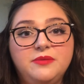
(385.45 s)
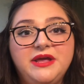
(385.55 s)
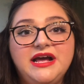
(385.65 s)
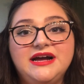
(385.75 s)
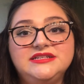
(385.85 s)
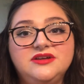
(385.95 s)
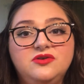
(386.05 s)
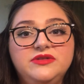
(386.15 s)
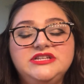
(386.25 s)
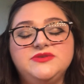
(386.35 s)
because not
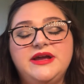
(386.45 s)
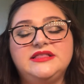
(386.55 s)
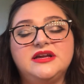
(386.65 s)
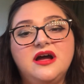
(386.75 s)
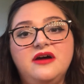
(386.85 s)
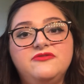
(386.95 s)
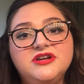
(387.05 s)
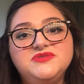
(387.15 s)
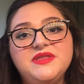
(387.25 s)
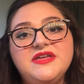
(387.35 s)
only do I get the
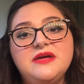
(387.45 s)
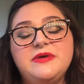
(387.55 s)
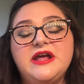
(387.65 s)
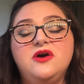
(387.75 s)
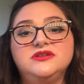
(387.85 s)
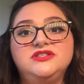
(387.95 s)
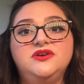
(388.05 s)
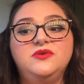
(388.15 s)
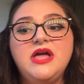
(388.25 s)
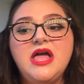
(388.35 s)
coverage with it, but I also